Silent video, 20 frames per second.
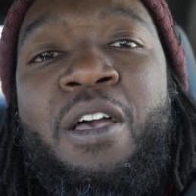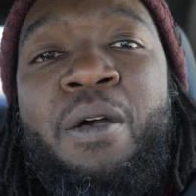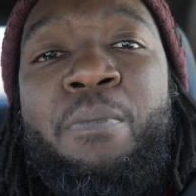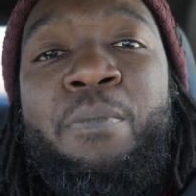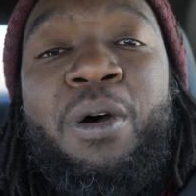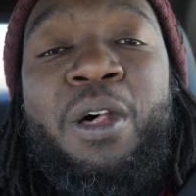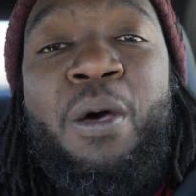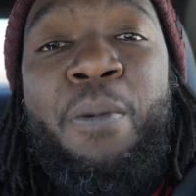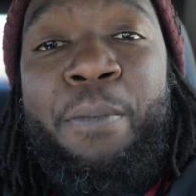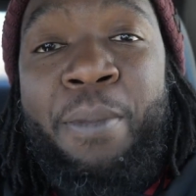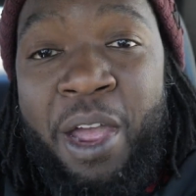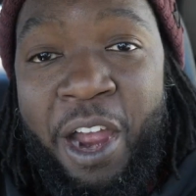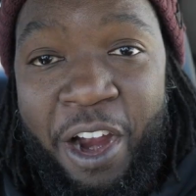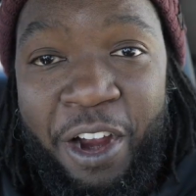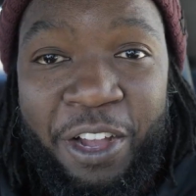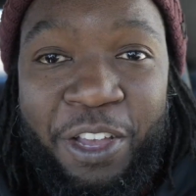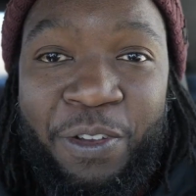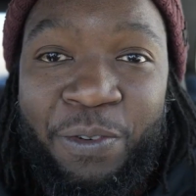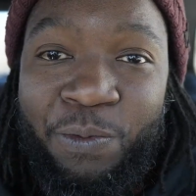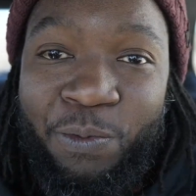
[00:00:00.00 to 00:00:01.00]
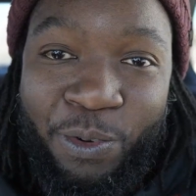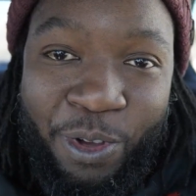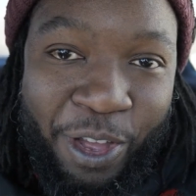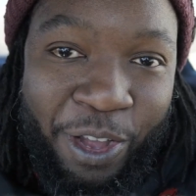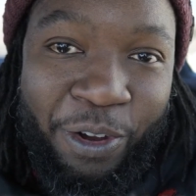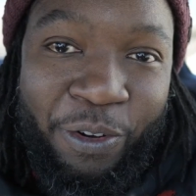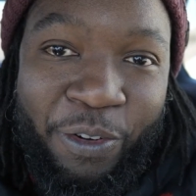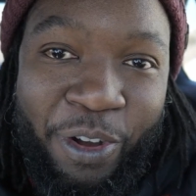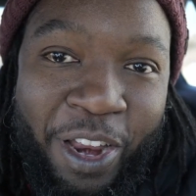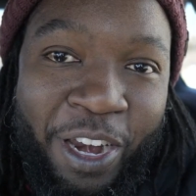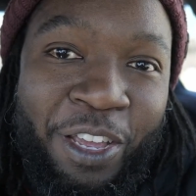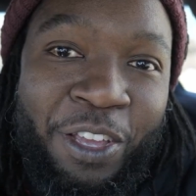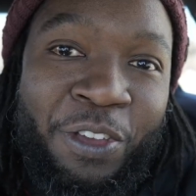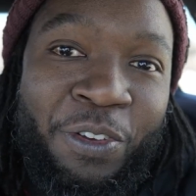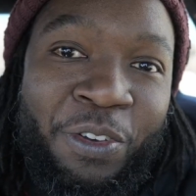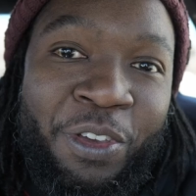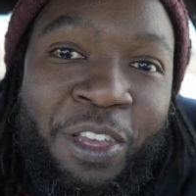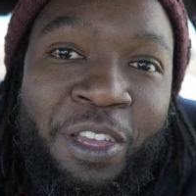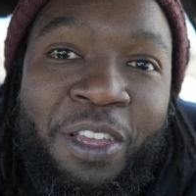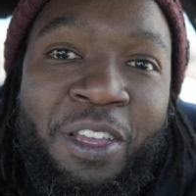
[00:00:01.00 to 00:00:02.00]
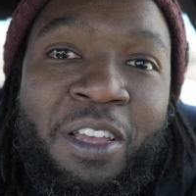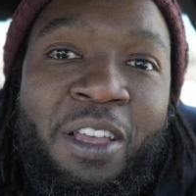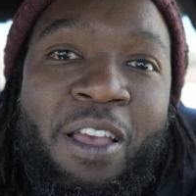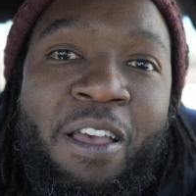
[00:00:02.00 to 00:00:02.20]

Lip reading: But American One Credit Union,